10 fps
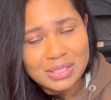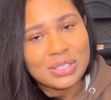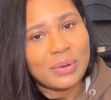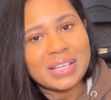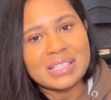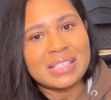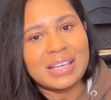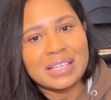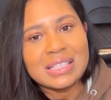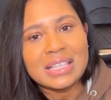So I
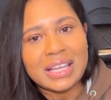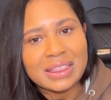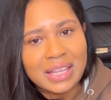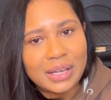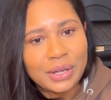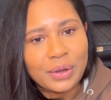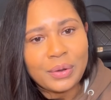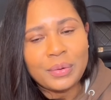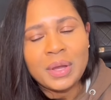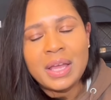decided to let that
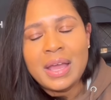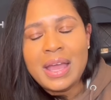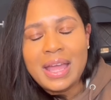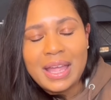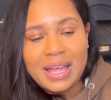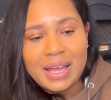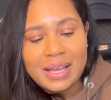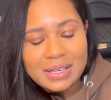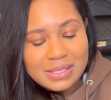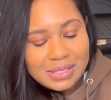go
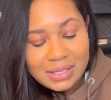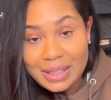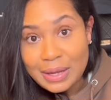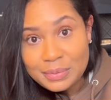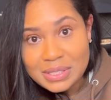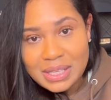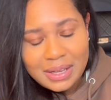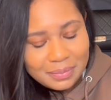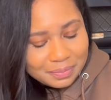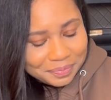and that was that.